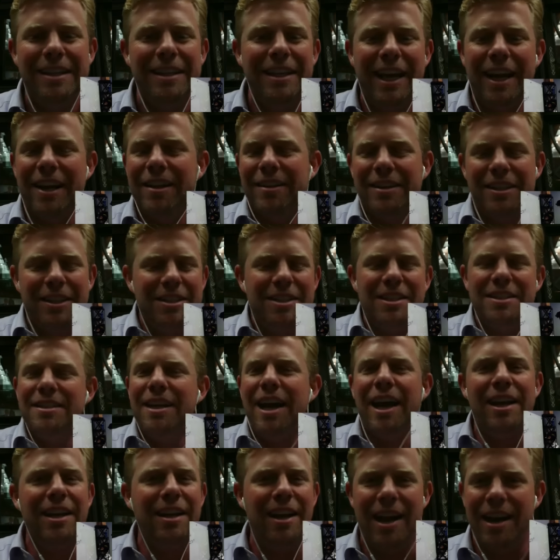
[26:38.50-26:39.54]
Yeah, this is
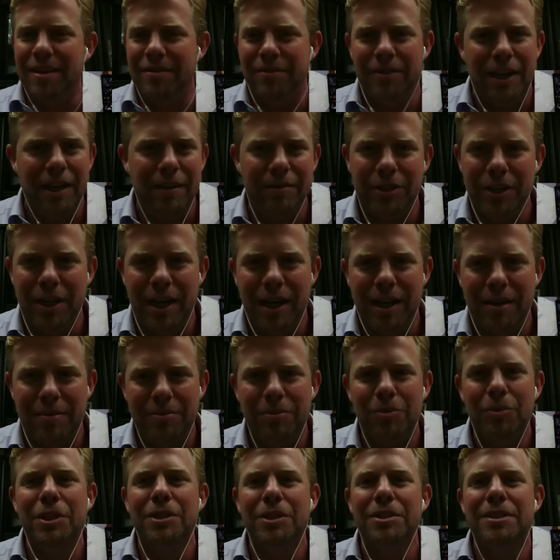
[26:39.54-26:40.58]
not a 9 to 5
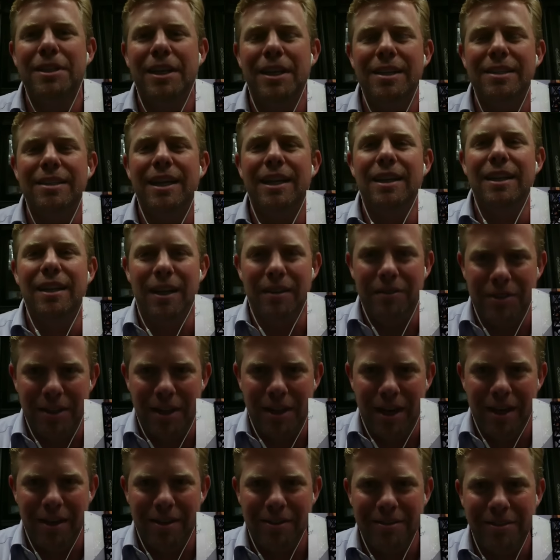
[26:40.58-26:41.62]
job. Real estate is a
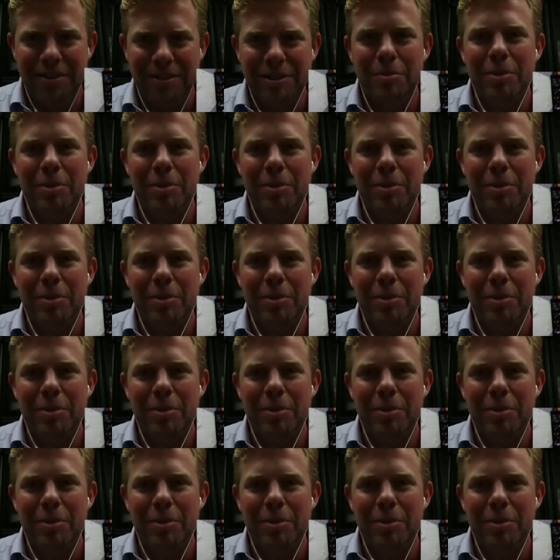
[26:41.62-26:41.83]
lifestyle.